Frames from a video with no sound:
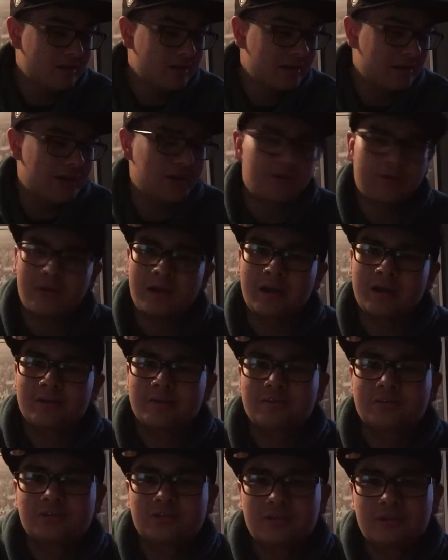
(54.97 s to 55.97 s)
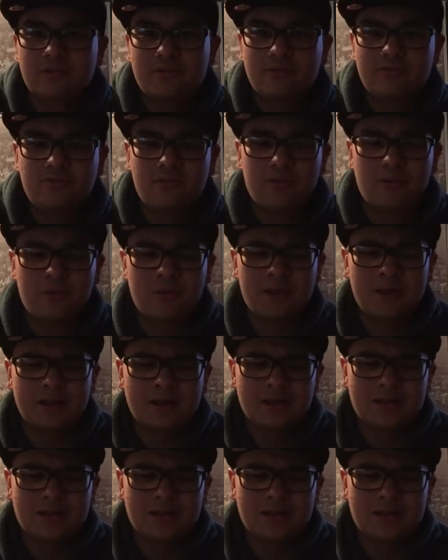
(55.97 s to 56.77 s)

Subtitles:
get a crack at Uncharted 4.